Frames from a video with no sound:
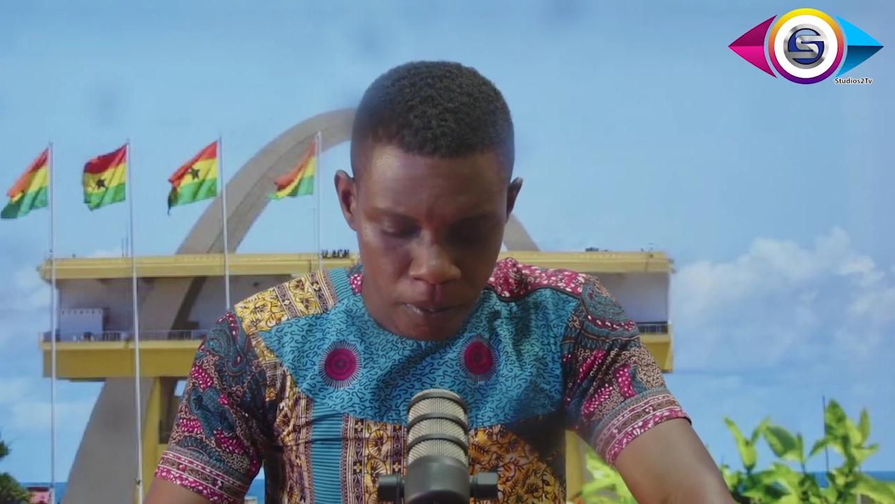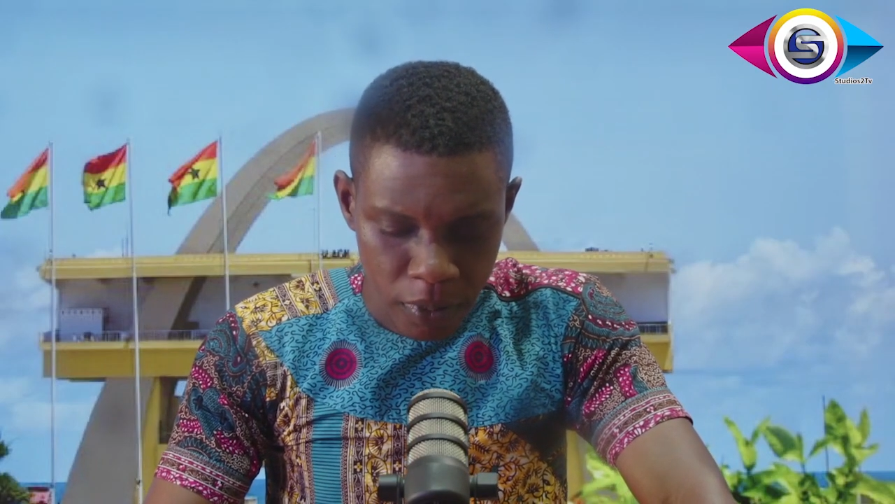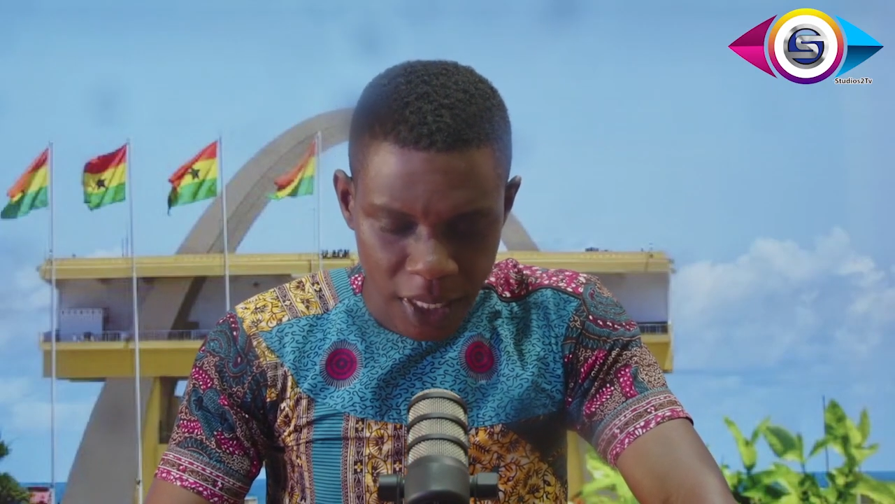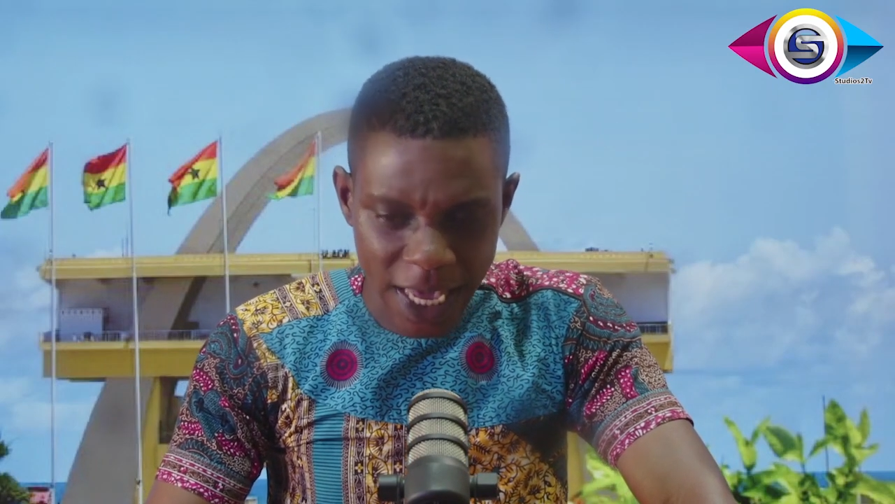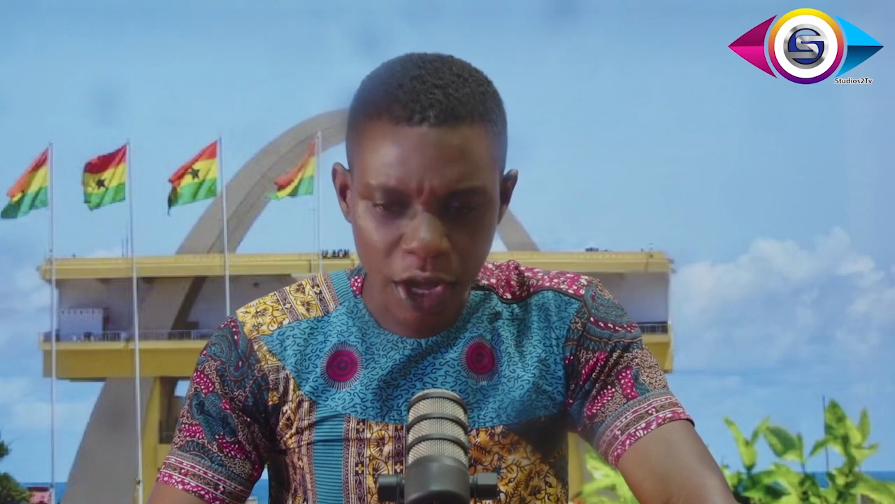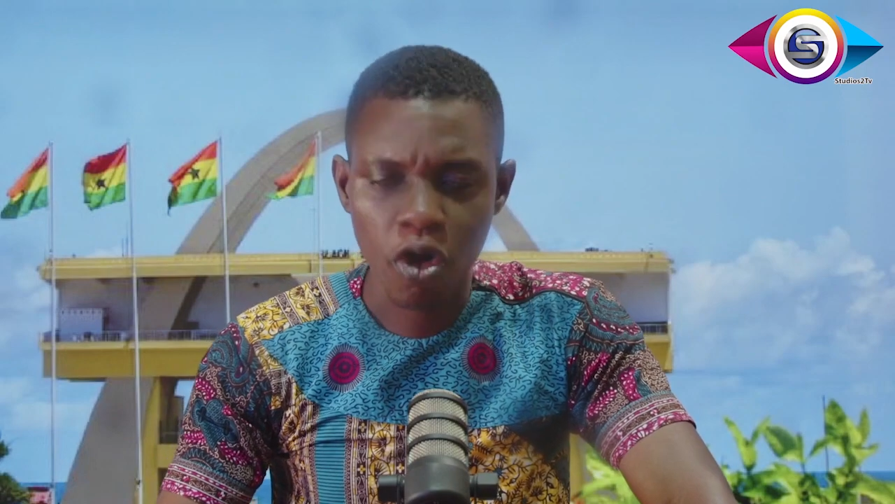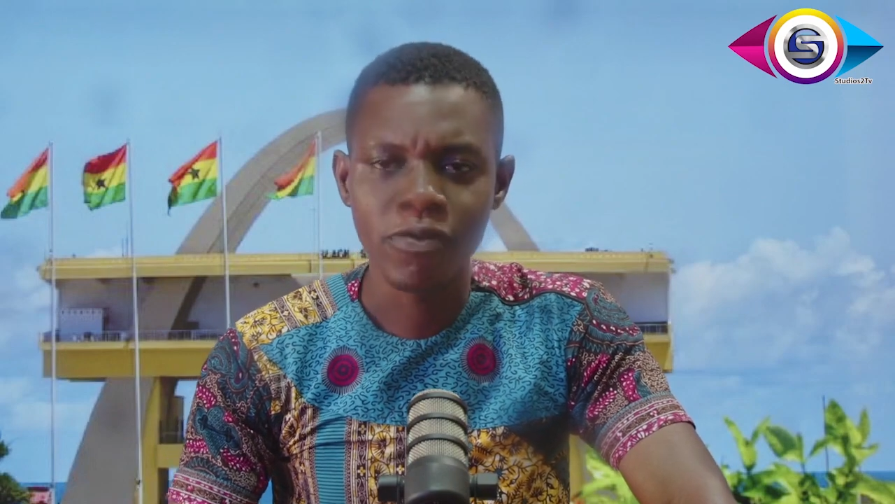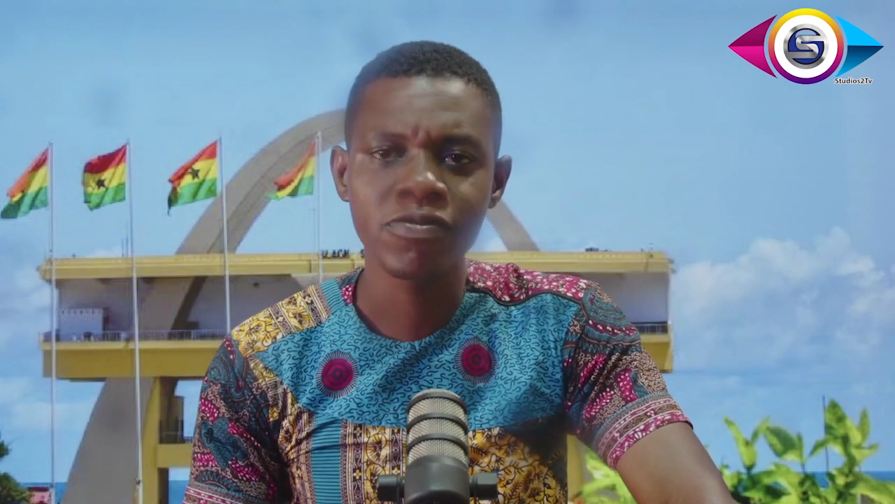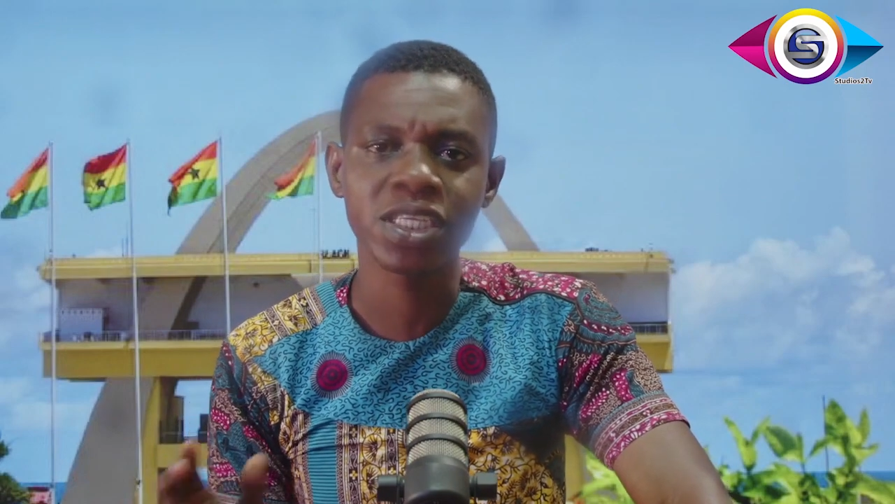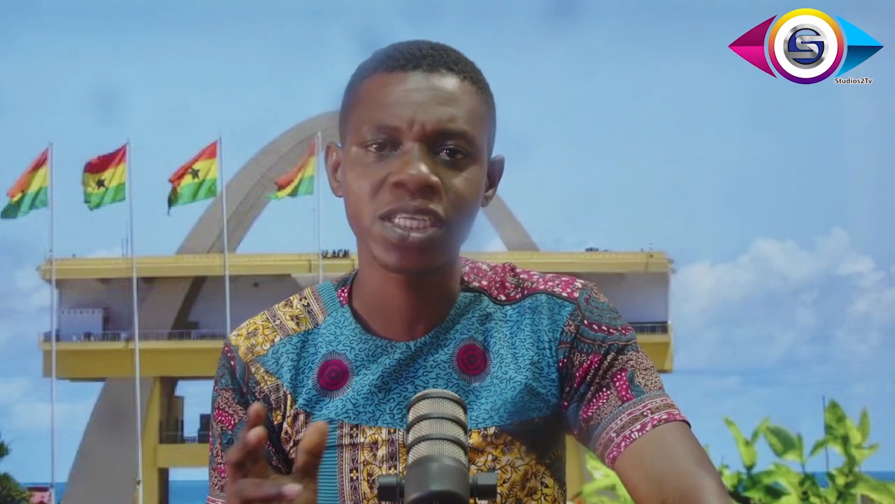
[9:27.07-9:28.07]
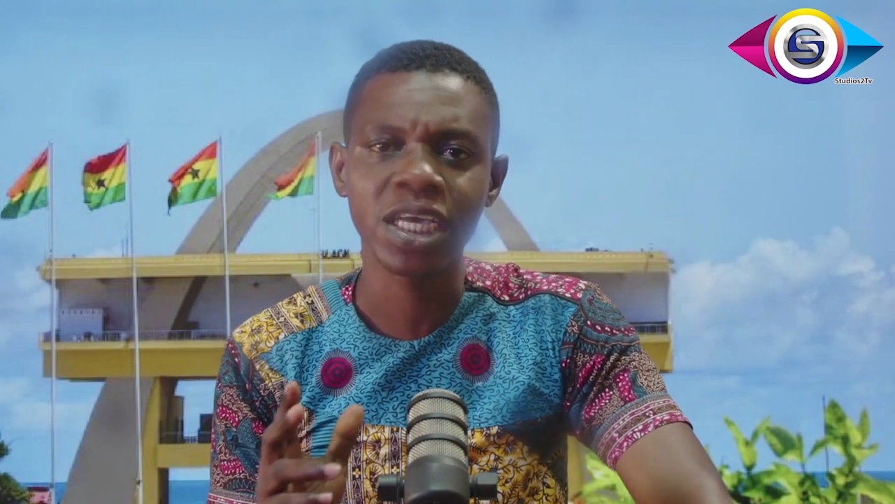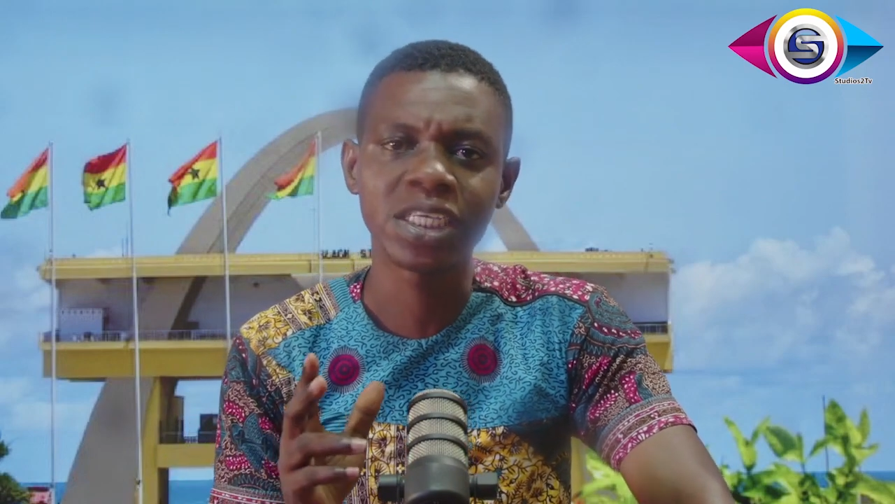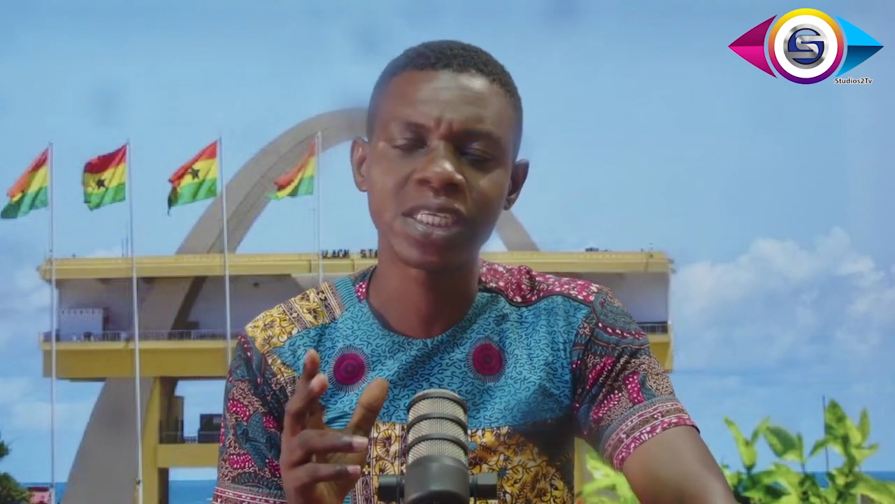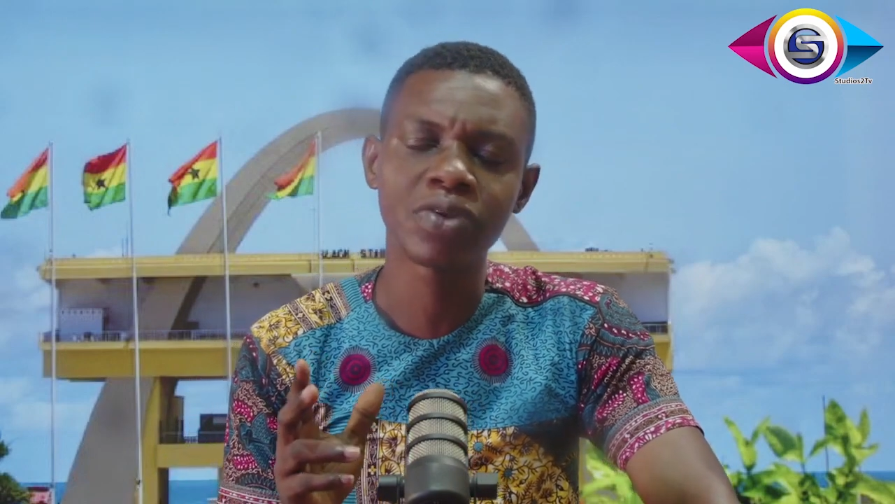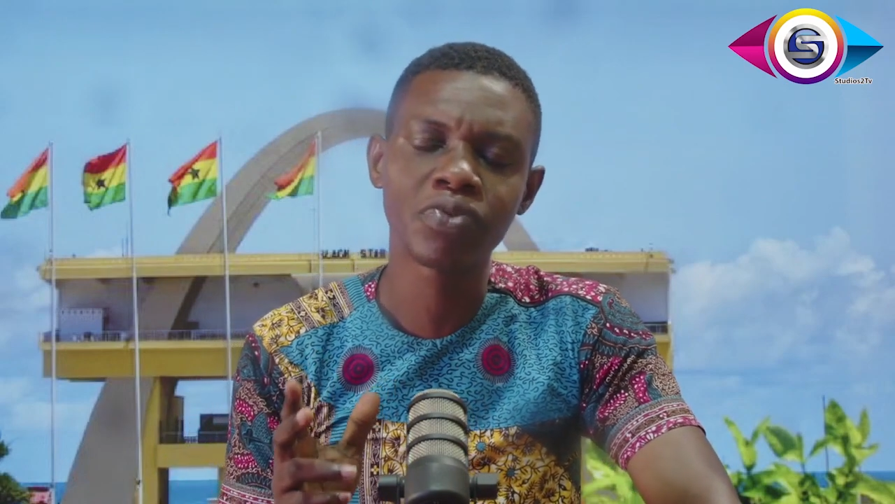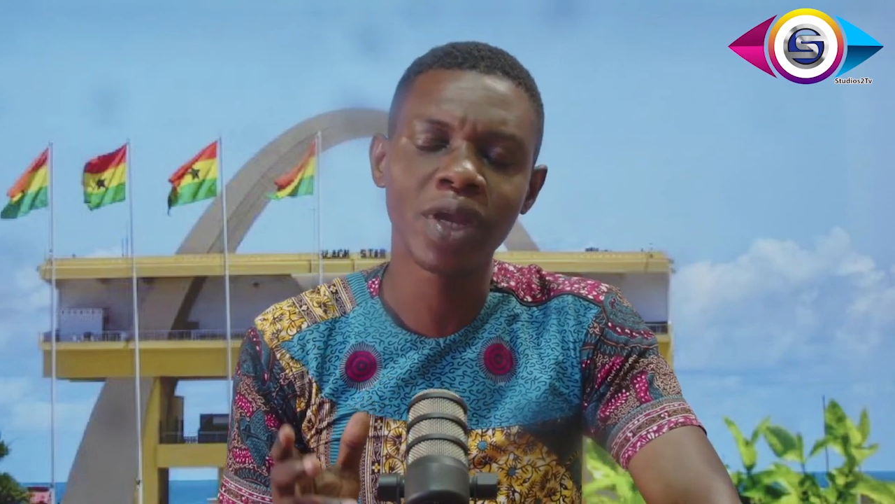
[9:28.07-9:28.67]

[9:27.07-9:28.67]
a conversation in